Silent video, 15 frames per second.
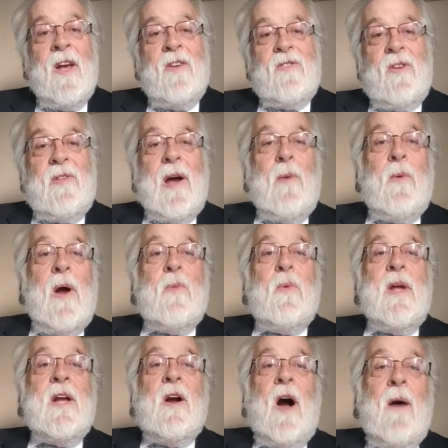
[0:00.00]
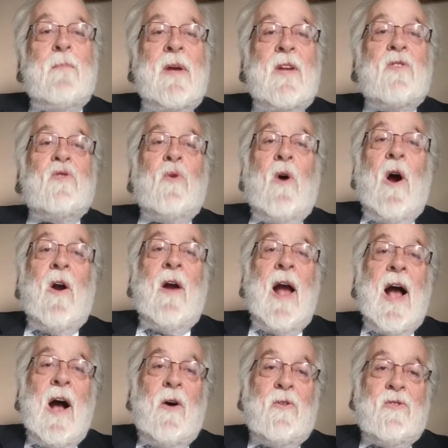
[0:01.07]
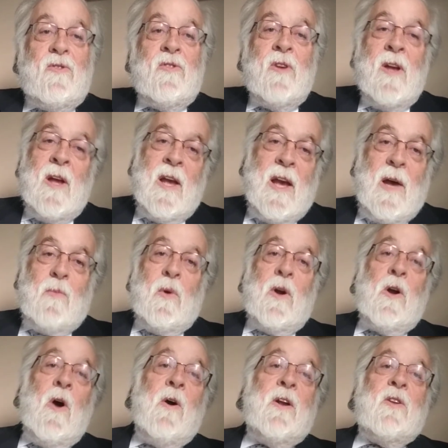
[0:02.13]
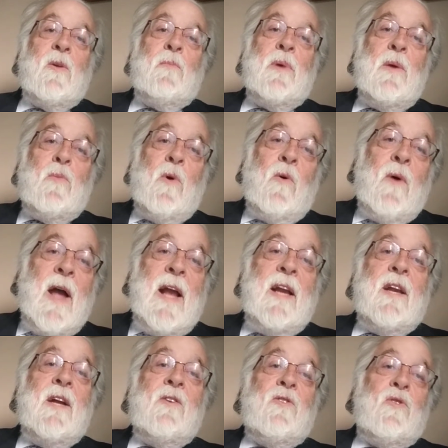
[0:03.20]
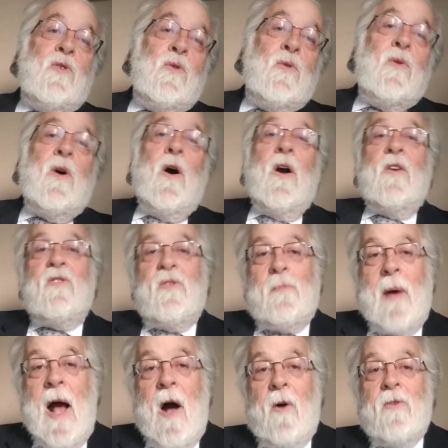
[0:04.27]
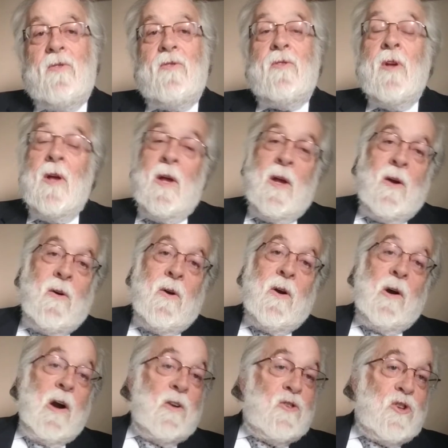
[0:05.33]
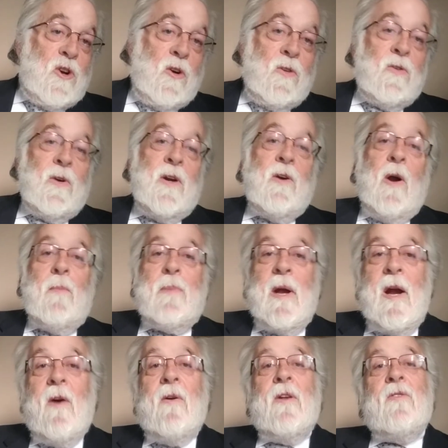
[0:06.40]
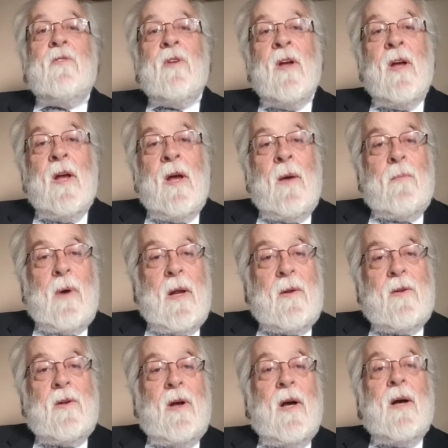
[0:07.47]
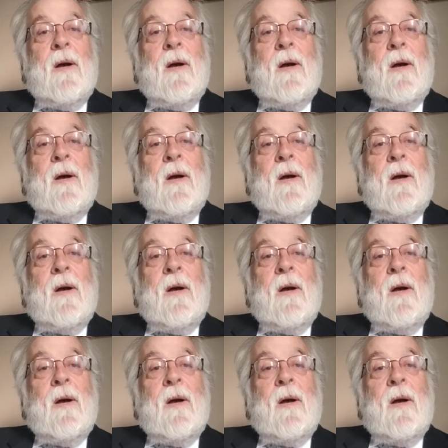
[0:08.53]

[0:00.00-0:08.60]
so that when we come into our house and we're going to be relating to our spouse or our children, our parents, but